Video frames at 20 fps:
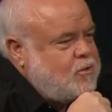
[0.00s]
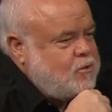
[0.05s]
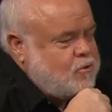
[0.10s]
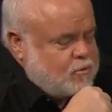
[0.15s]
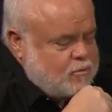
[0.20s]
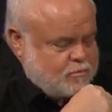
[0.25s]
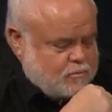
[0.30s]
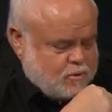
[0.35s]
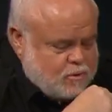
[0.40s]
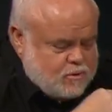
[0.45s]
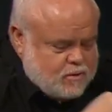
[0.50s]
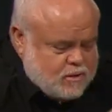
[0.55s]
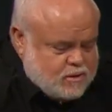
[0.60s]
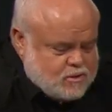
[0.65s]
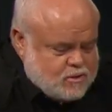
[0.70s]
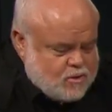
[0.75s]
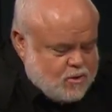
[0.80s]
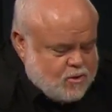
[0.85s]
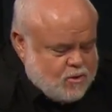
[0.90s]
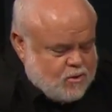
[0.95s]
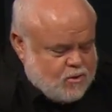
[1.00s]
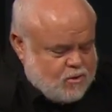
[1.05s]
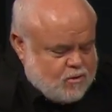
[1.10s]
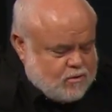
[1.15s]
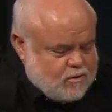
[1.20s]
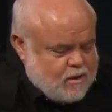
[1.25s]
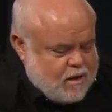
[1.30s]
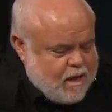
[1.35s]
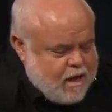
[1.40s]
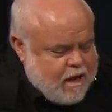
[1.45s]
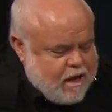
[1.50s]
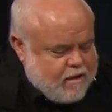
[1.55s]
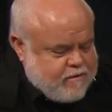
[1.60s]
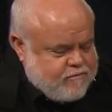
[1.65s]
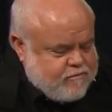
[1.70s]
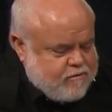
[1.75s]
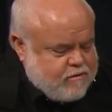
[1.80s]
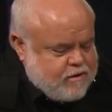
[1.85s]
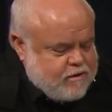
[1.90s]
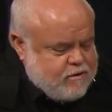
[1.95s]
Your book is called
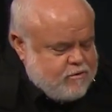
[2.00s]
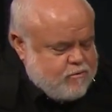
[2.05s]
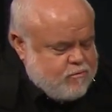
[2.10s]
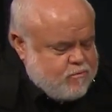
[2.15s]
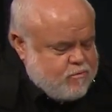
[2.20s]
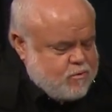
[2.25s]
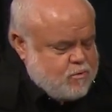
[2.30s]
African